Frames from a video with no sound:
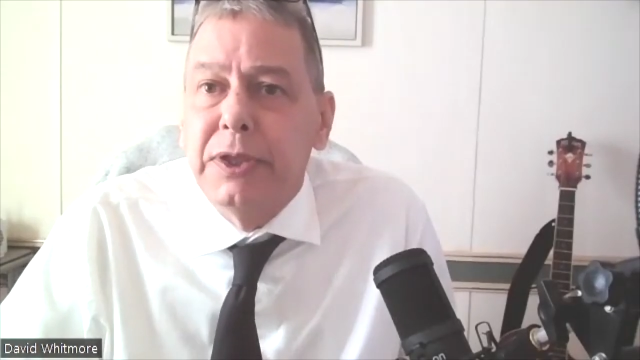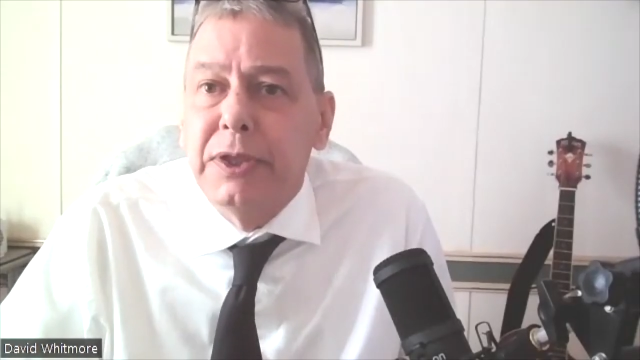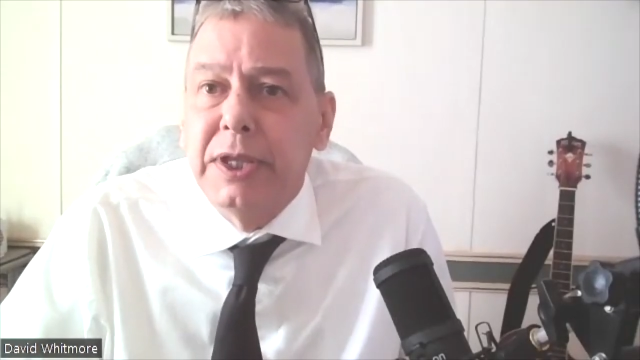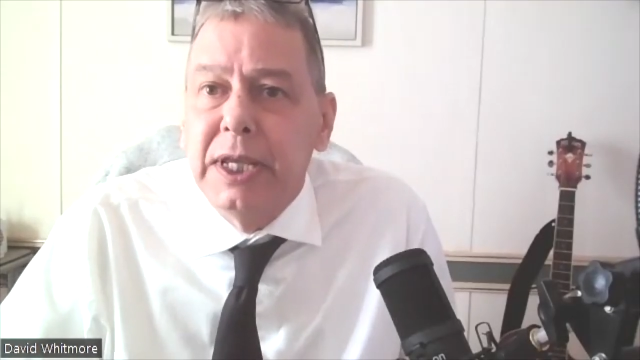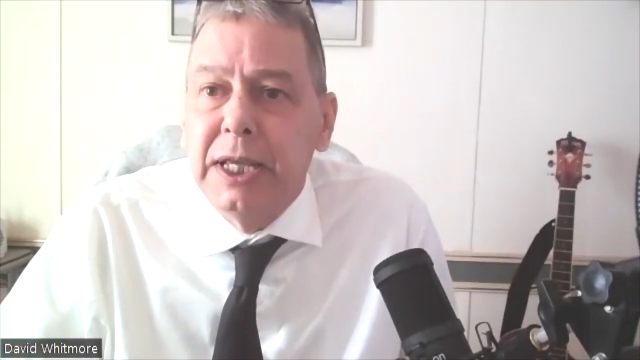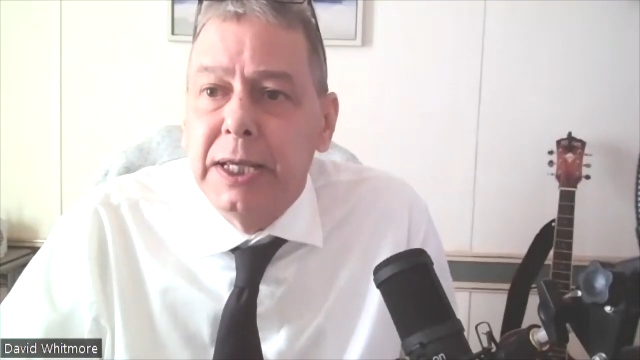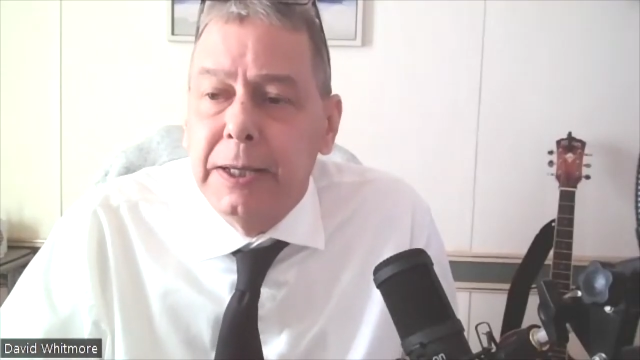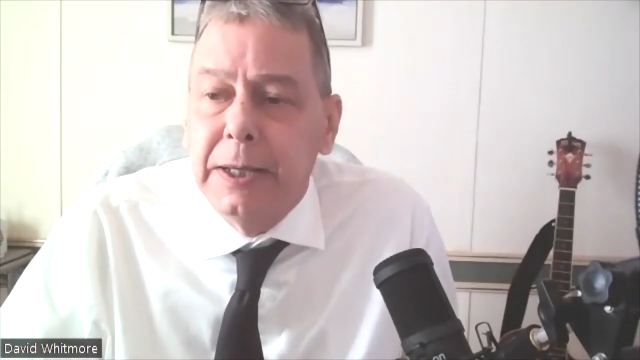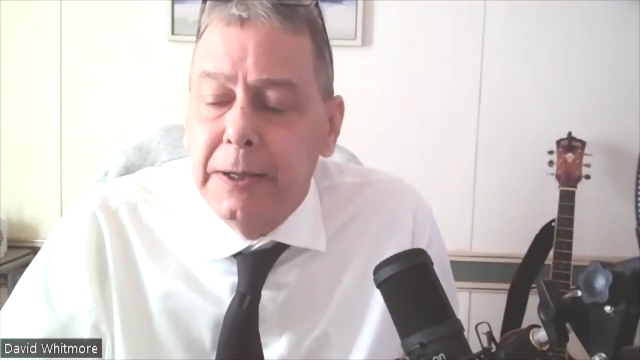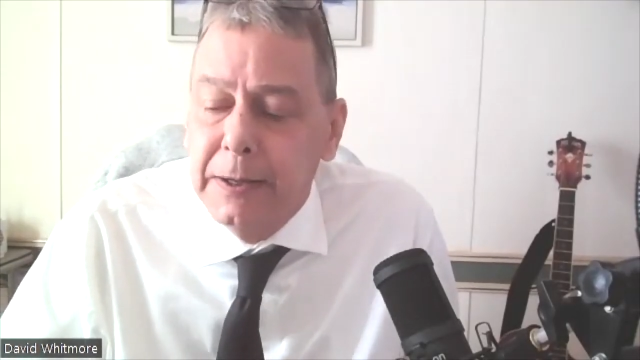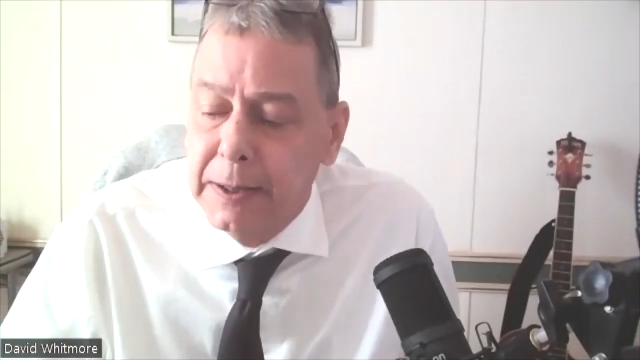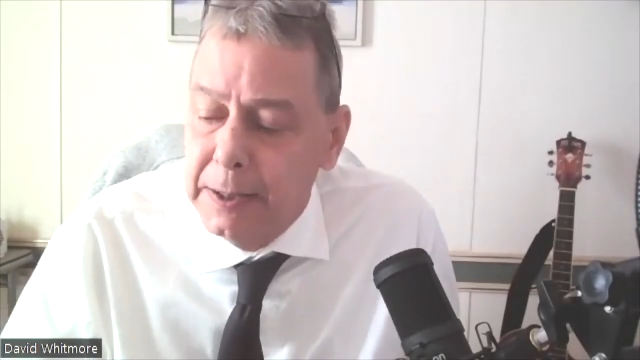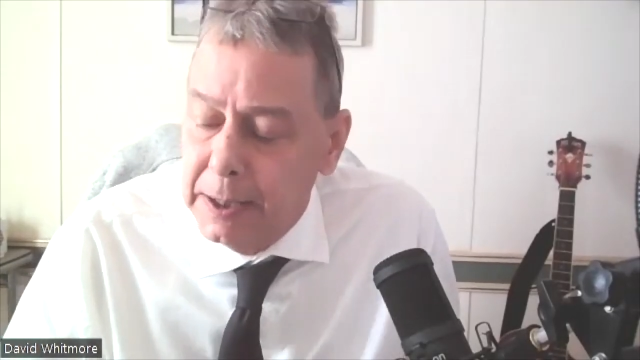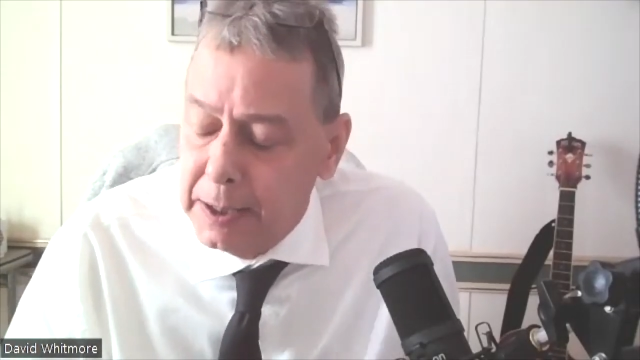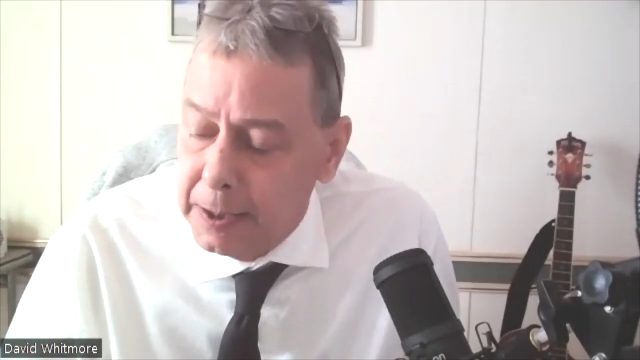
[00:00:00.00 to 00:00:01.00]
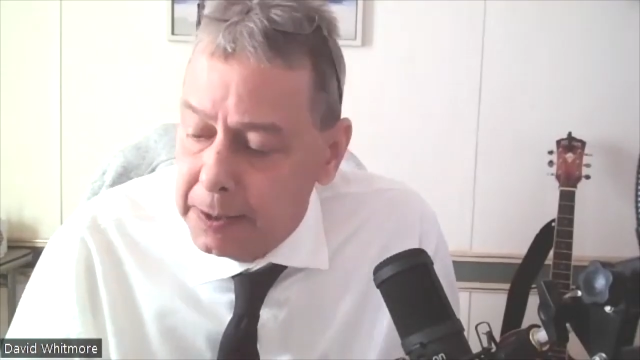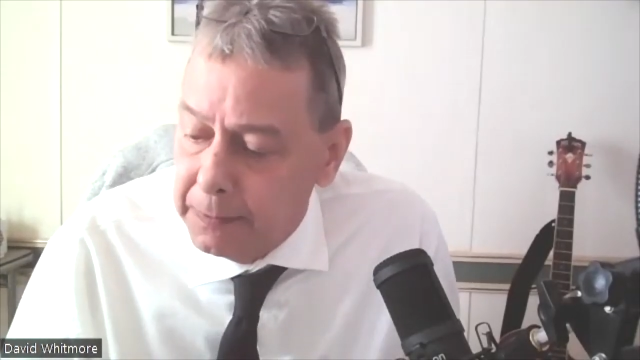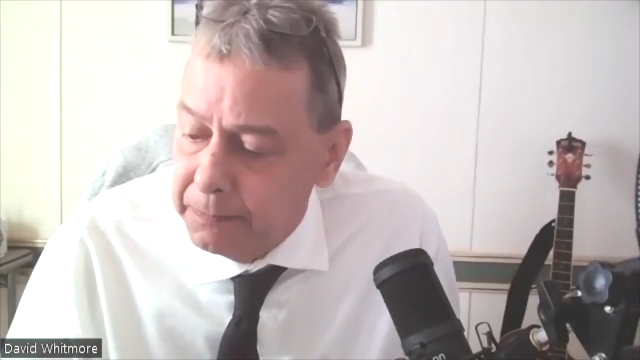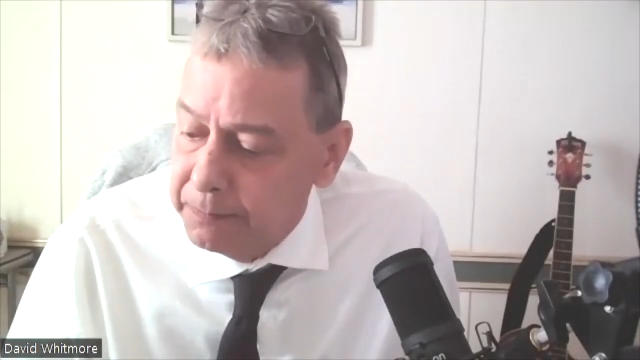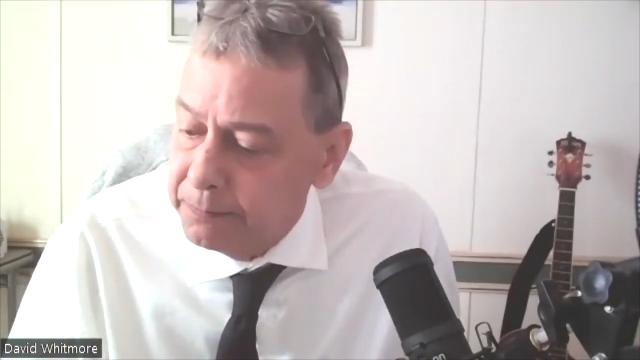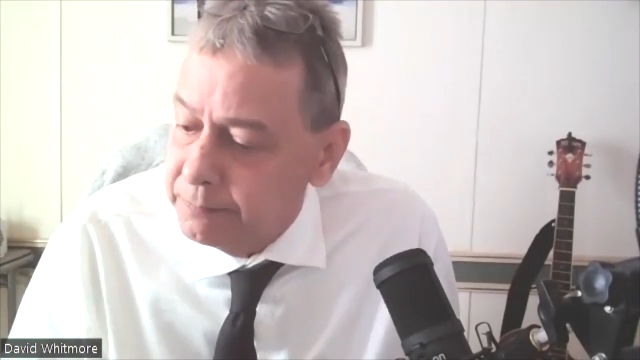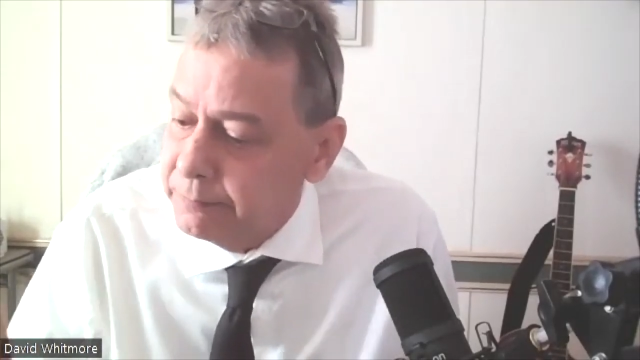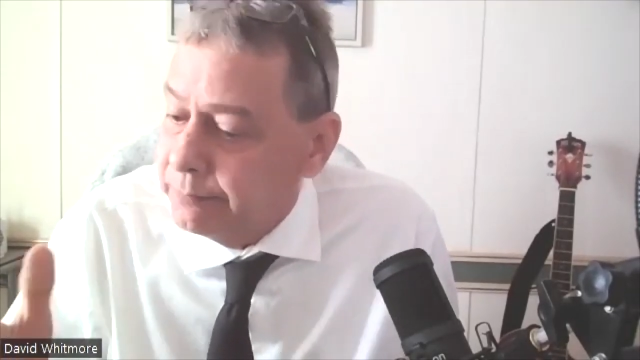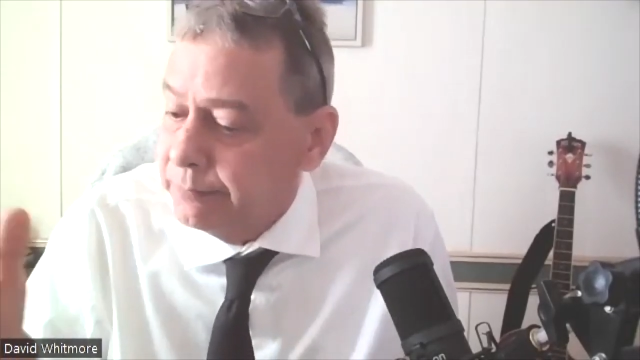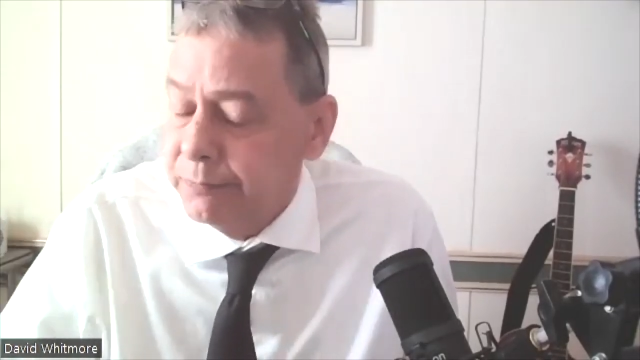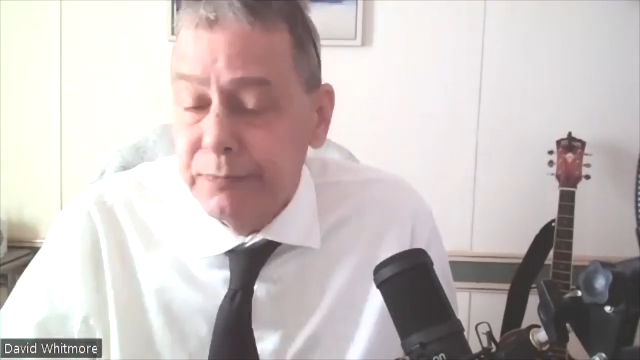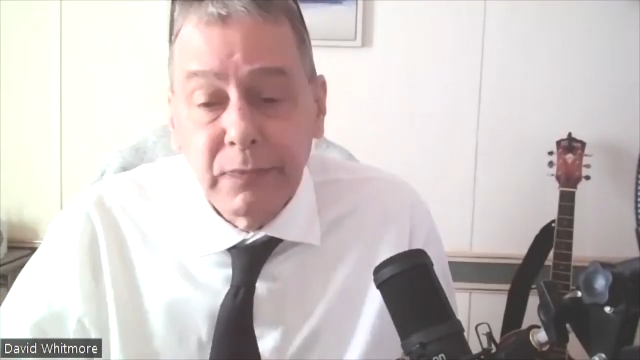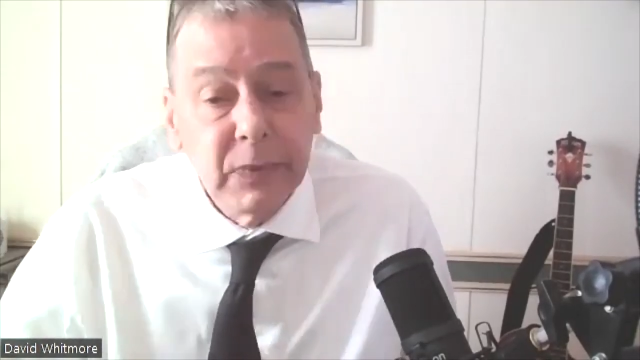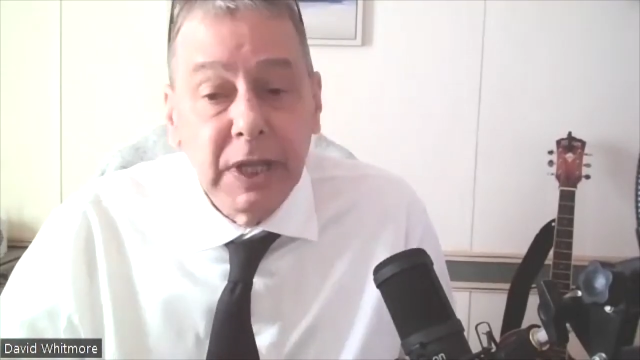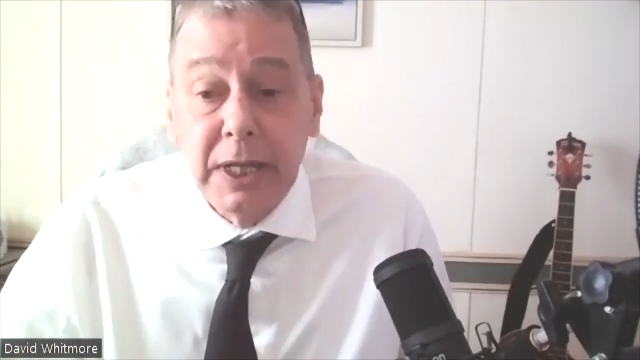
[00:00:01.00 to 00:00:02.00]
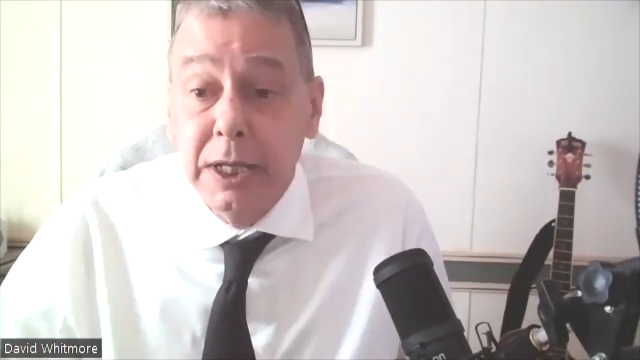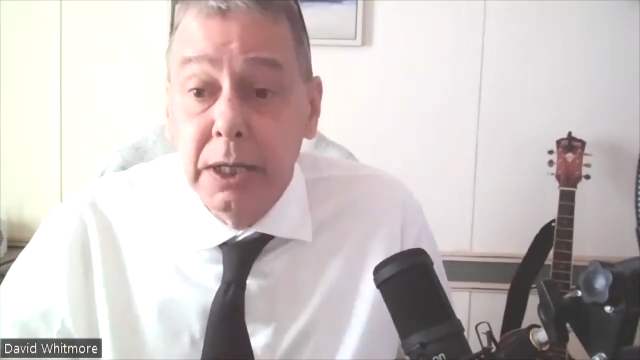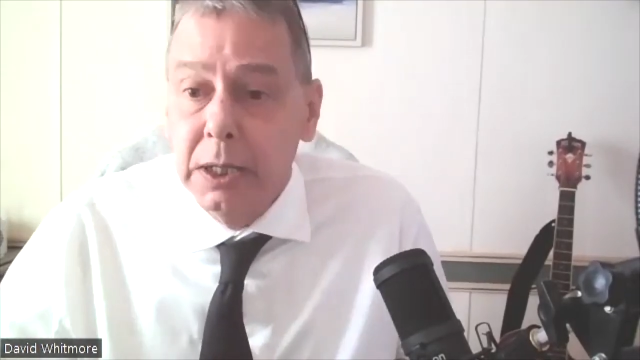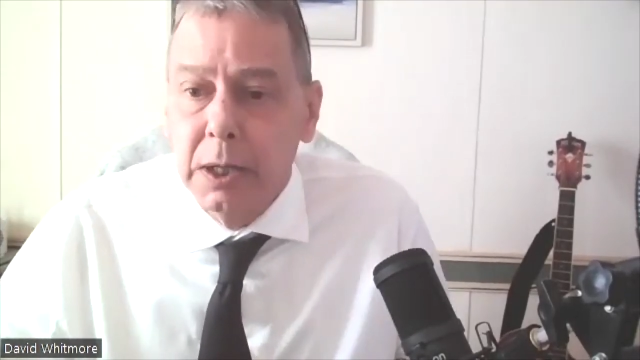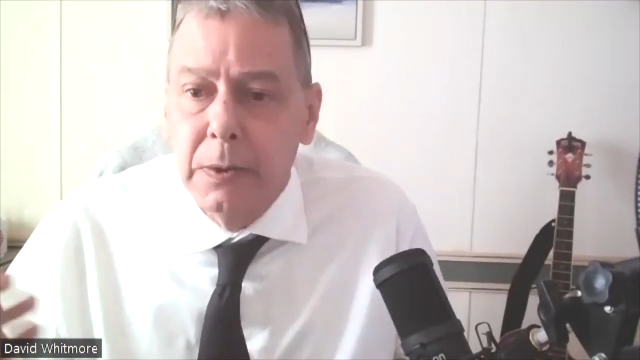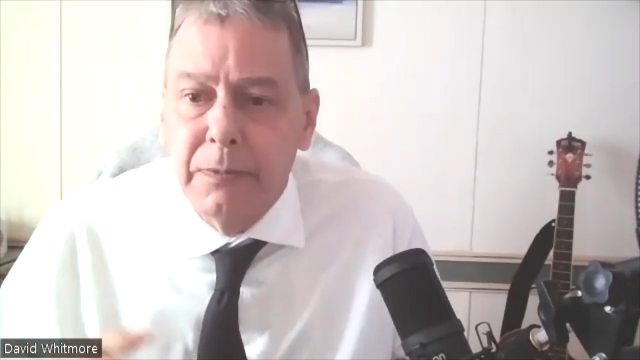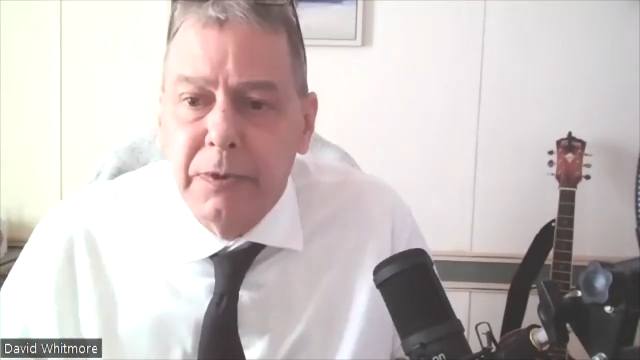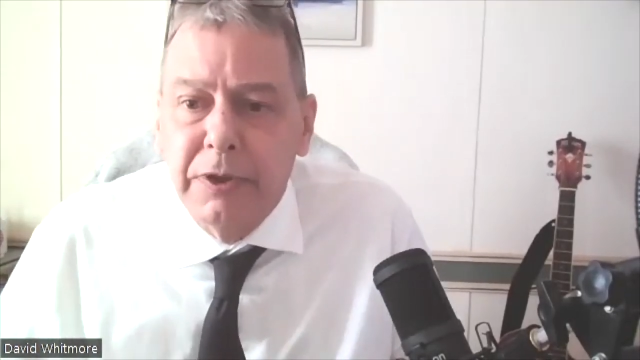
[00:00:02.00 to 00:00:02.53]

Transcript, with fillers: the um, you know